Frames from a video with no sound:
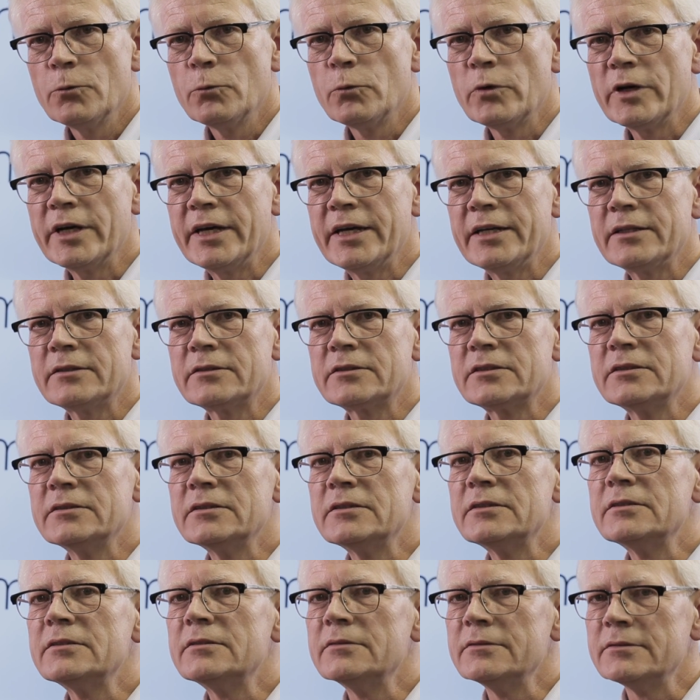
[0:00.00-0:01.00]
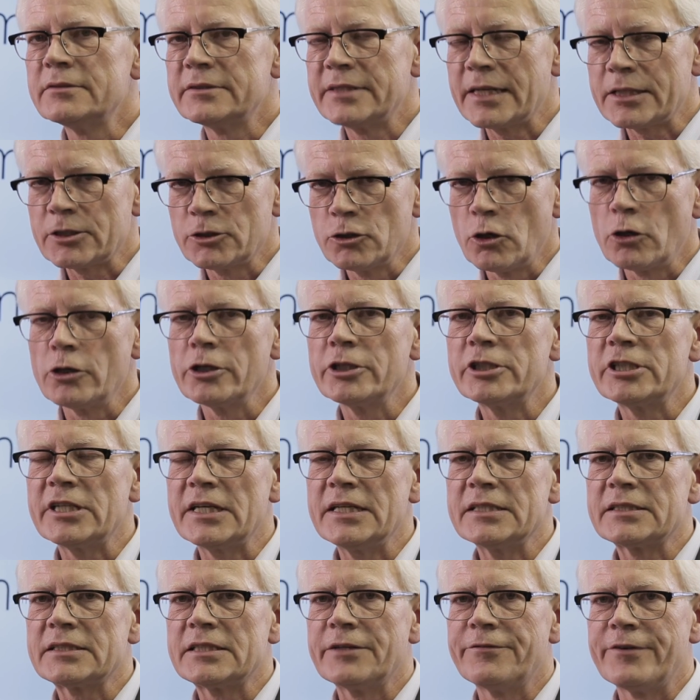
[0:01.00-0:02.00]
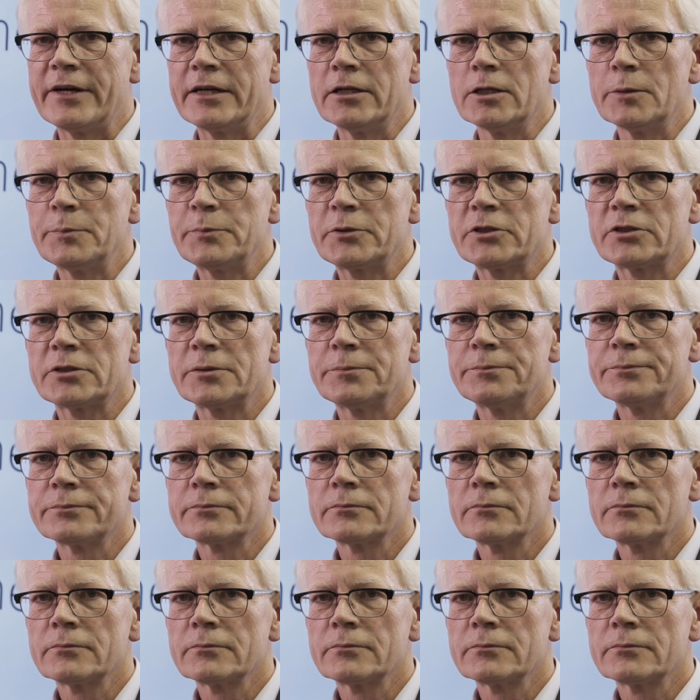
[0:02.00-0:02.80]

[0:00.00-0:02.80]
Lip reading: where technology is developed.